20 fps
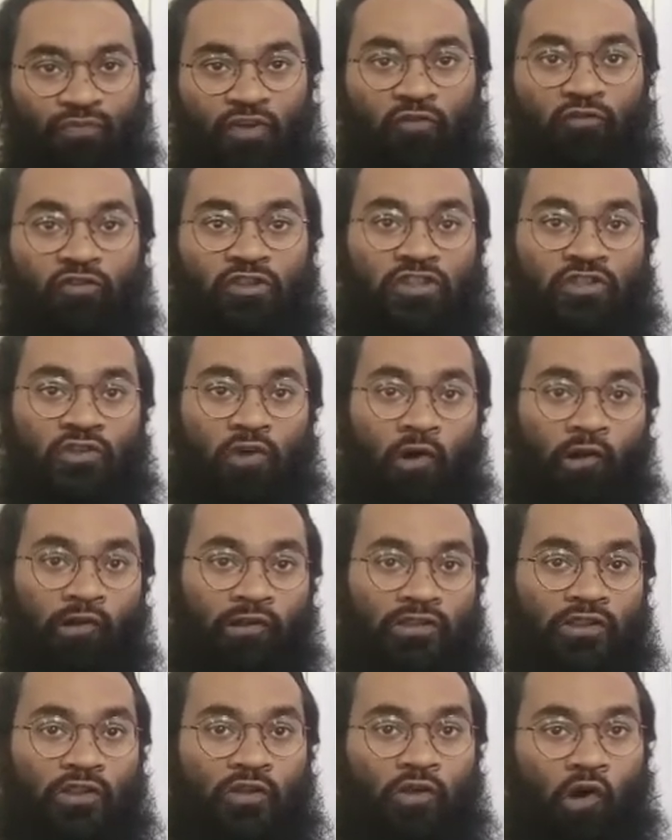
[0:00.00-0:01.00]
which is
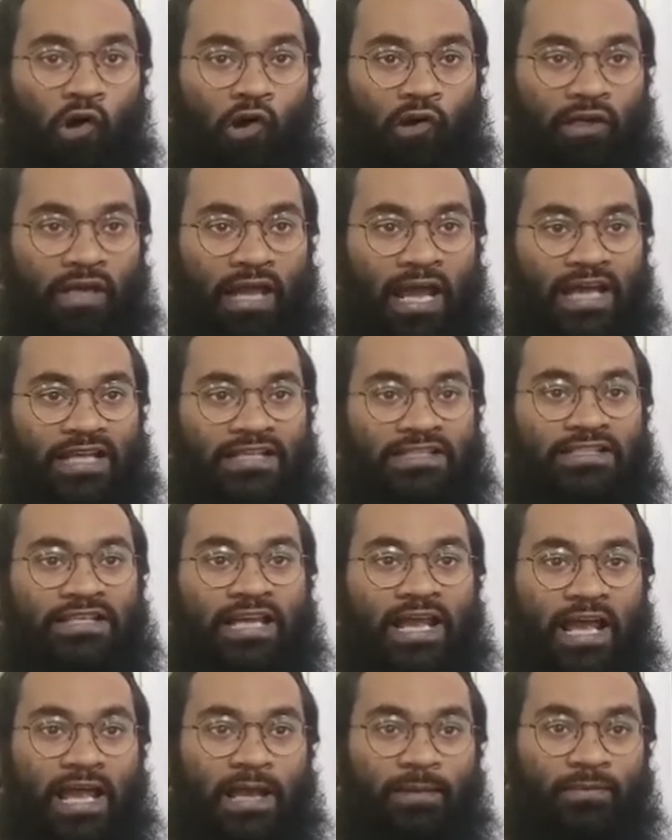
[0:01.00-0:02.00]
also called as
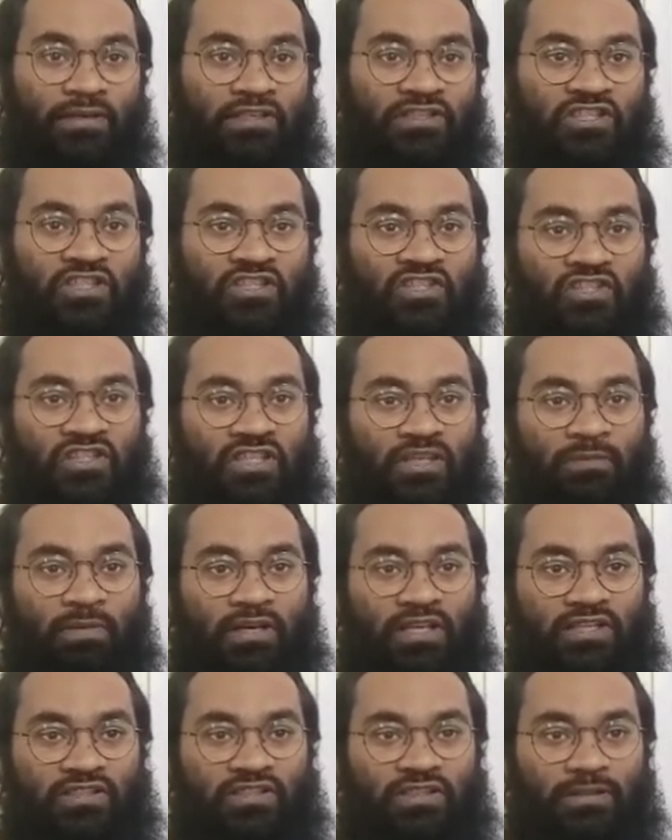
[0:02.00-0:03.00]
emergency
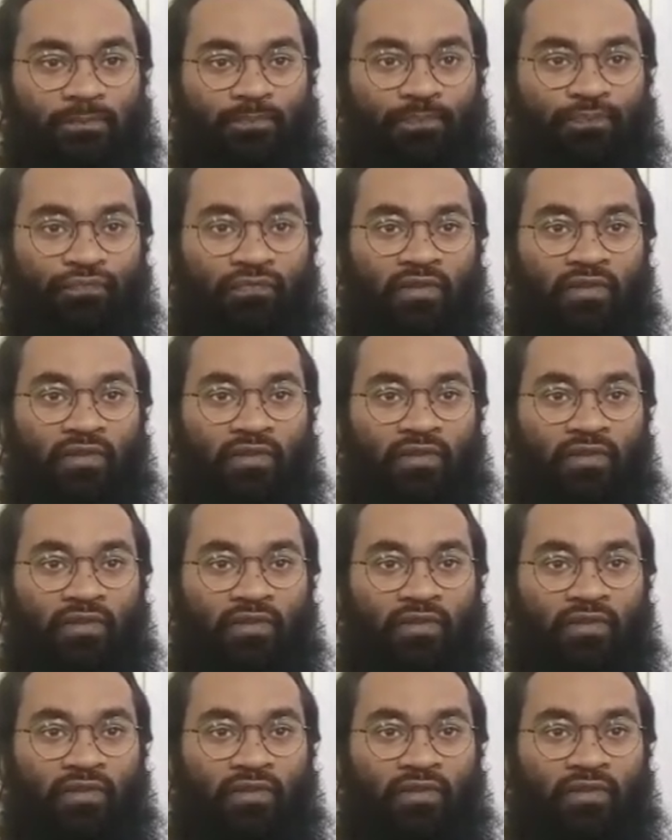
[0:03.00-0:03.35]
medicine.